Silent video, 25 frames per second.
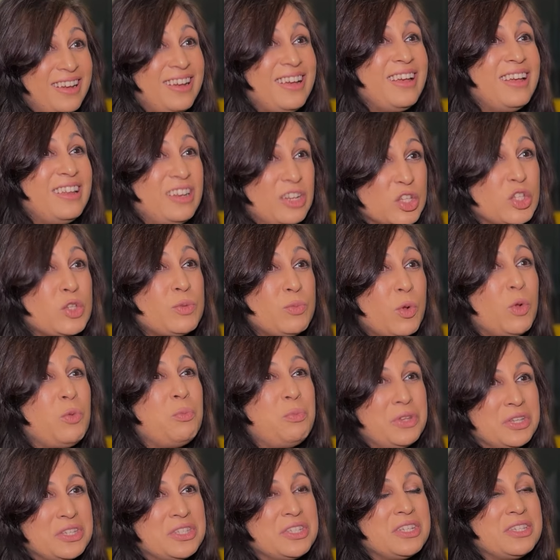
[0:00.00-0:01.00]
in a small
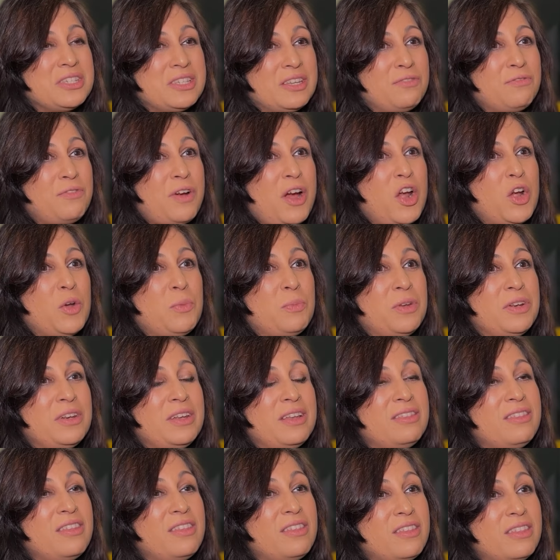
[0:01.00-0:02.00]
business environment
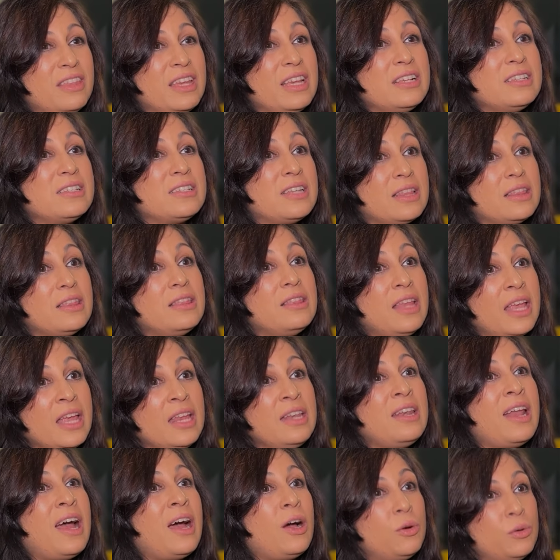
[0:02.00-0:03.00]
and the things that they
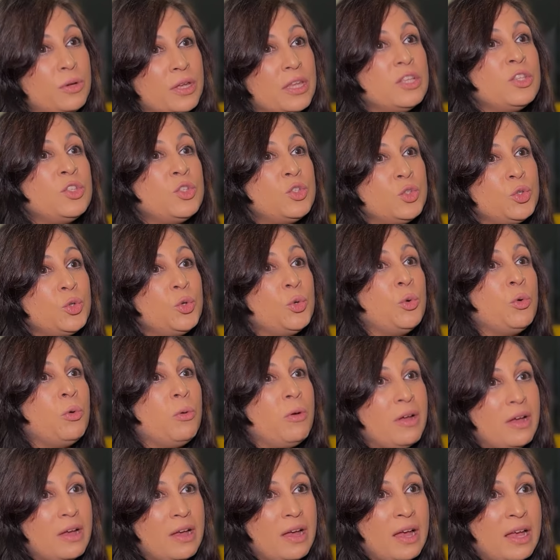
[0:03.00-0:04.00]
now can do
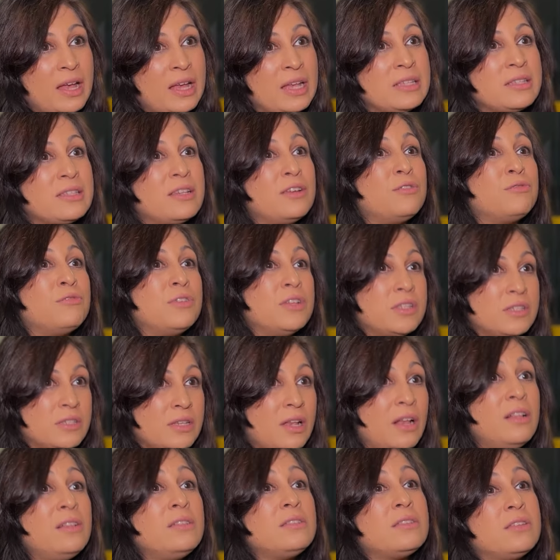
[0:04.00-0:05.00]
as a
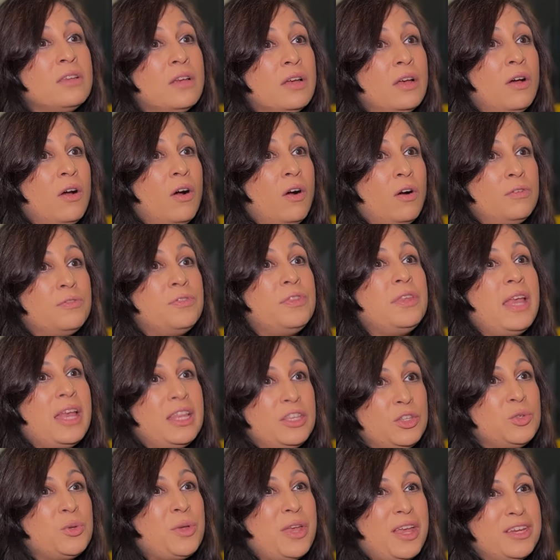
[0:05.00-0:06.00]
result of the
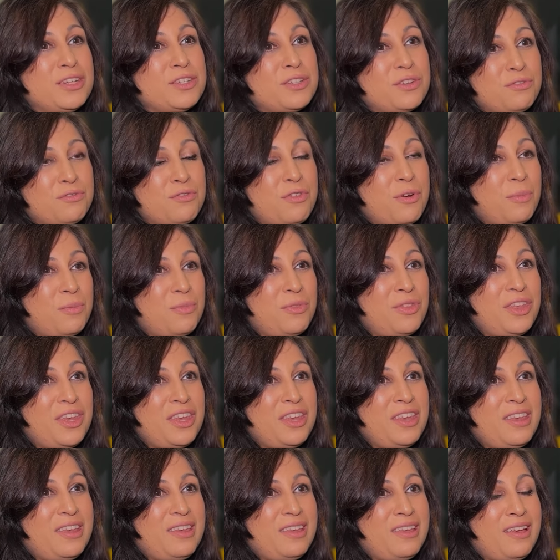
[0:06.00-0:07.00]
education from
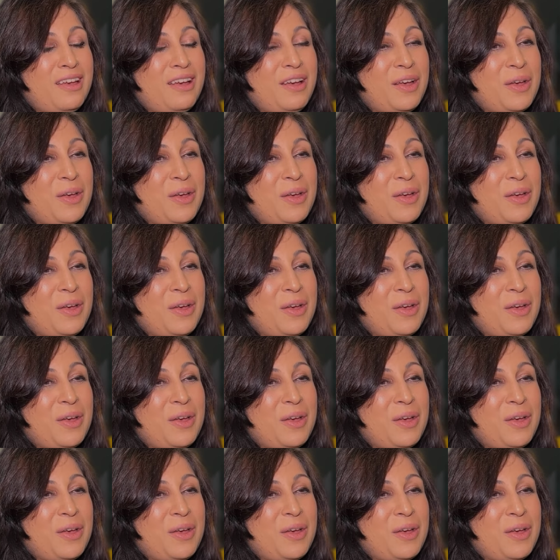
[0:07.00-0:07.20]
the